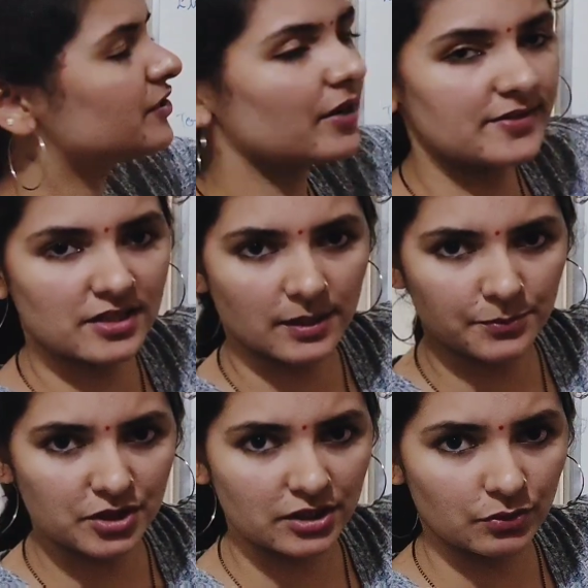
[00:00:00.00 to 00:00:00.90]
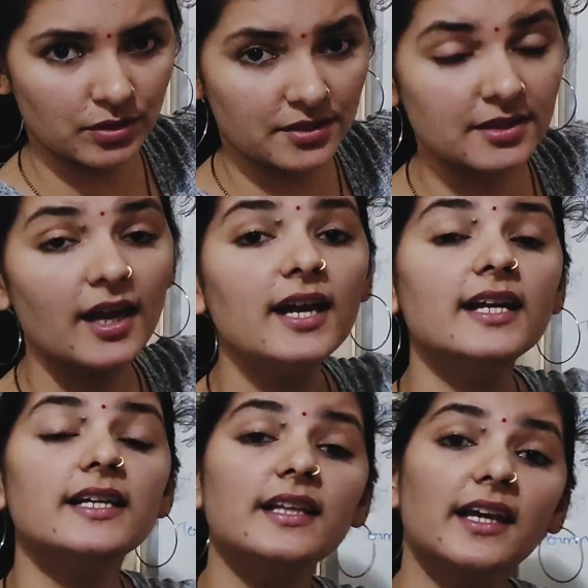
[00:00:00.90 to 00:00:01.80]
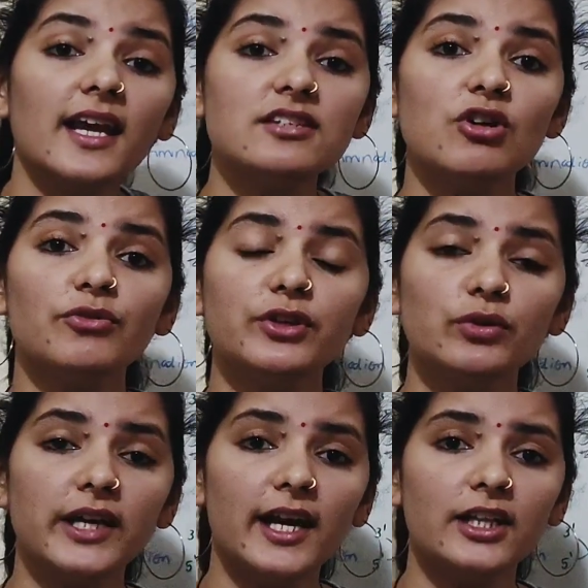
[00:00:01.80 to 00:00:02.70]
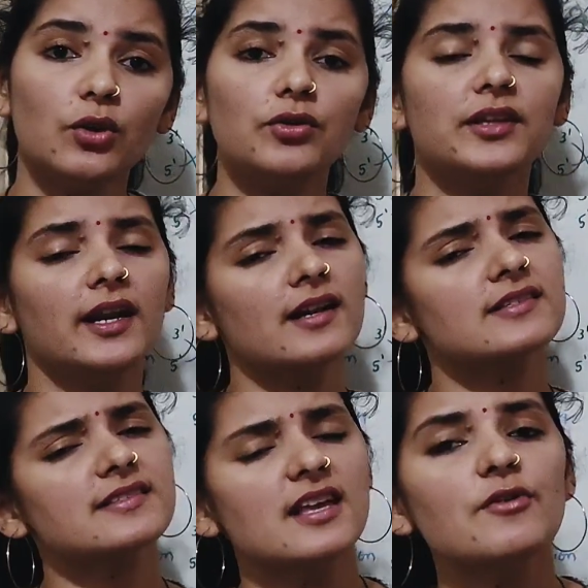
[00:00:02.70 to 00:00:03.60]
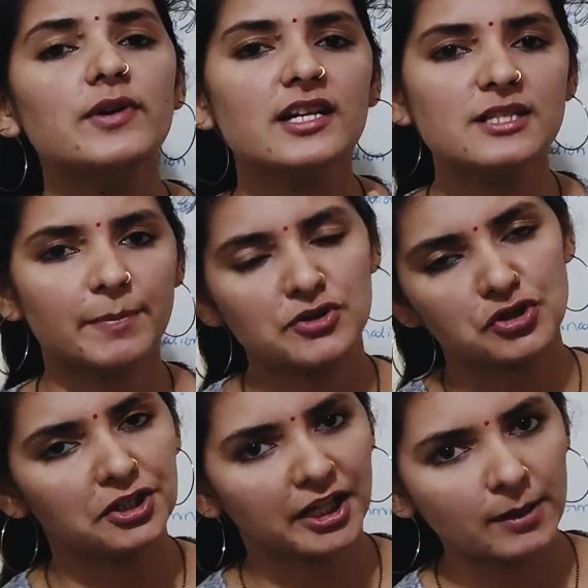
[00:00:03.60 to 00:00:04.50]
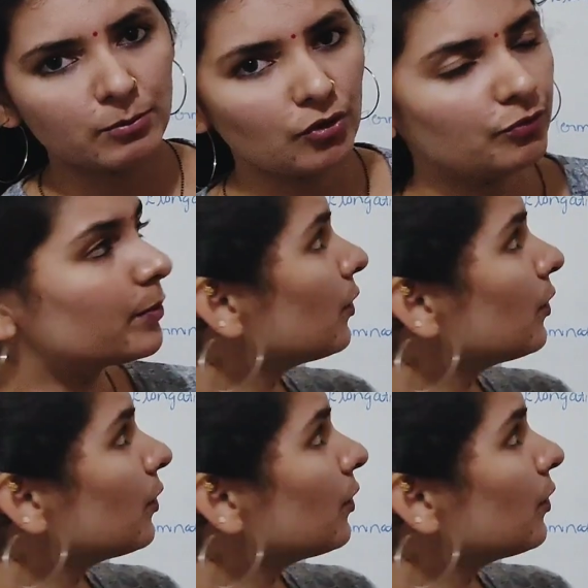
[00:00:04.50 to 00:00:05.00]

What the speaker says: transcription unit. In the case of eukaryote, there are several special type of